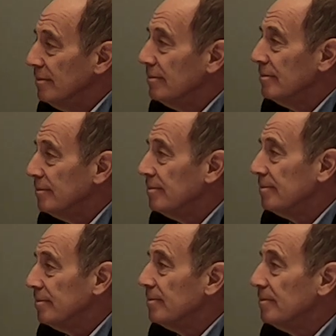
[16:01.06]

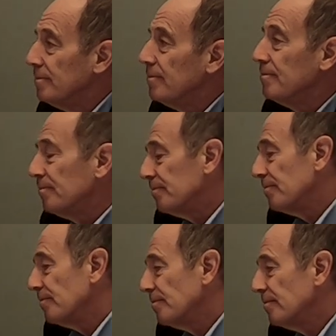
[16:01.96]

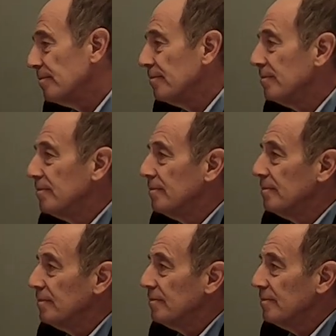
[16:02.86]

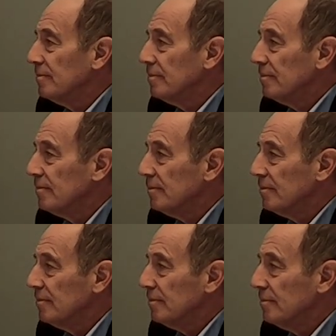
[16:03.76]

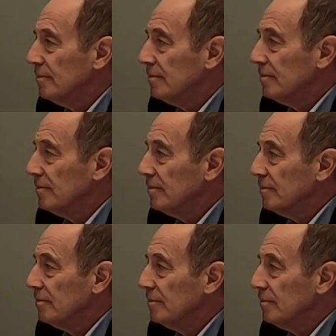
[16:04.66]

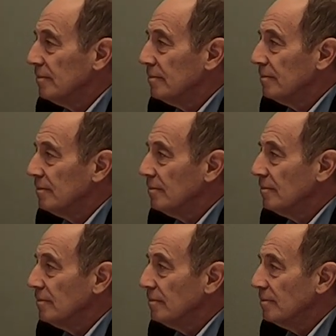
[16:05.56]

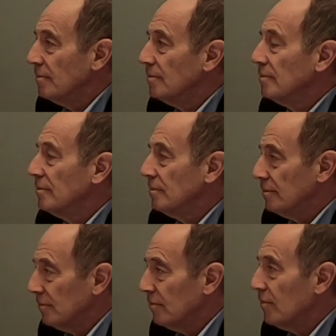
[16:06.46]

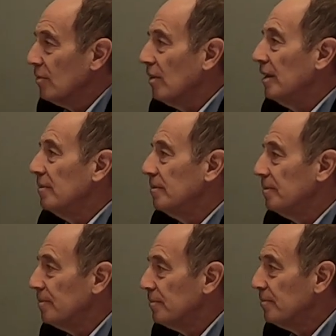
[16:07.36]

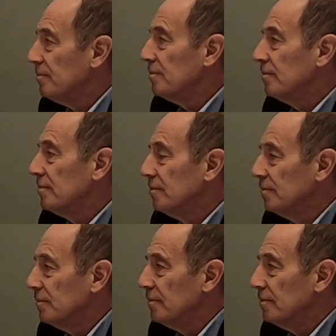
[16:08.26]
(not speaking)